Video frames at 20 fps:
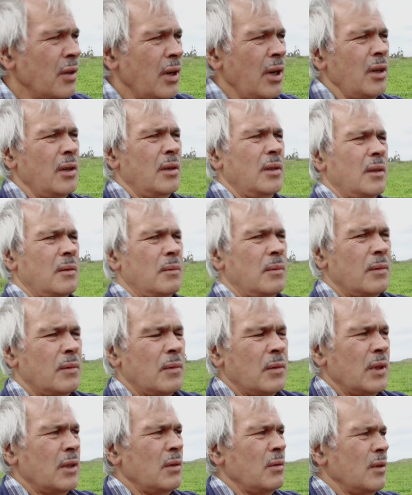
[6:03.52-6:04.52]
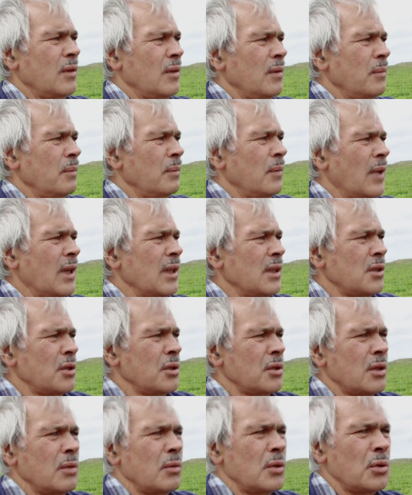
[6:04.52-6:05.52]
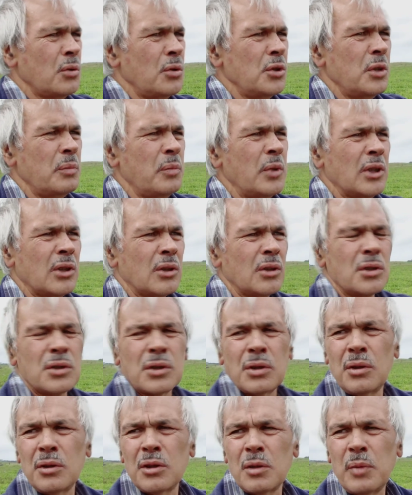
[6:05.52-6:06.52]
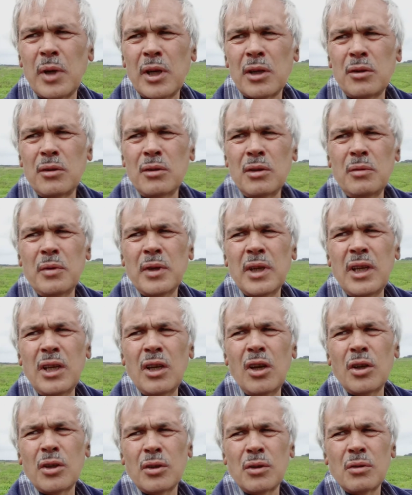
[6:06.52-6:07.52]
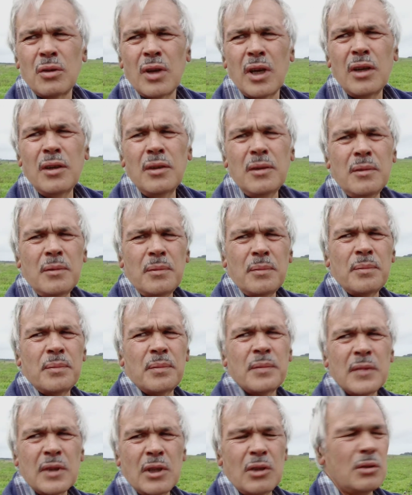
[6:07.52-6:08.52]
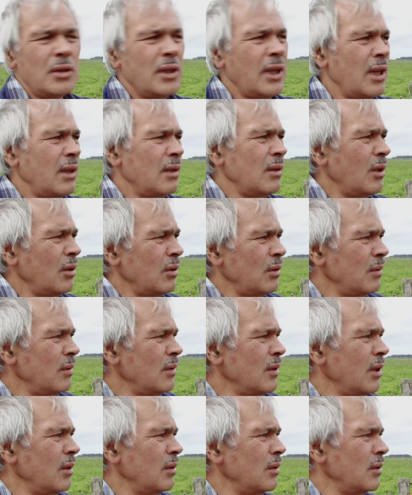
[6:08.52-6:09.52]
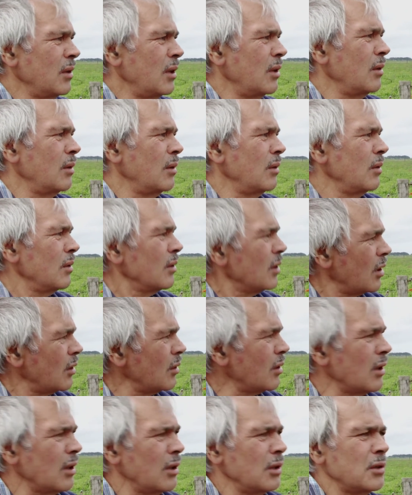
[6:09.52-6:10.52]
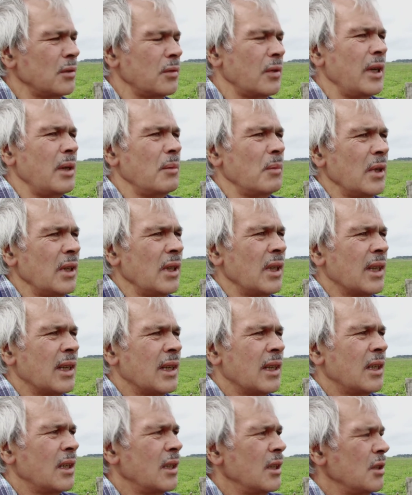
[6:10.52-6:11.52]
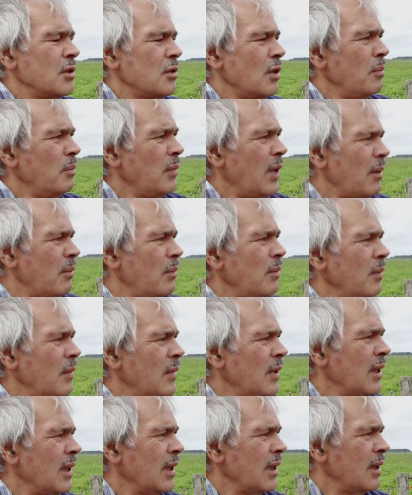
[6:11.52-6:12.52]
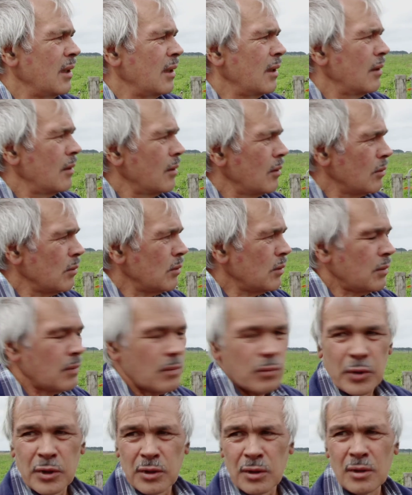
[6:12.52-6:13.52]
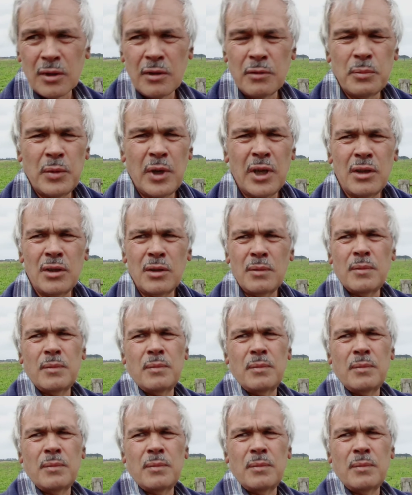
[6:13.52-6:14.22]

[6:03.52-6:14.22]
own. And my sister was always a bit concerned about her living here on her own. No close family. So Mum went to live by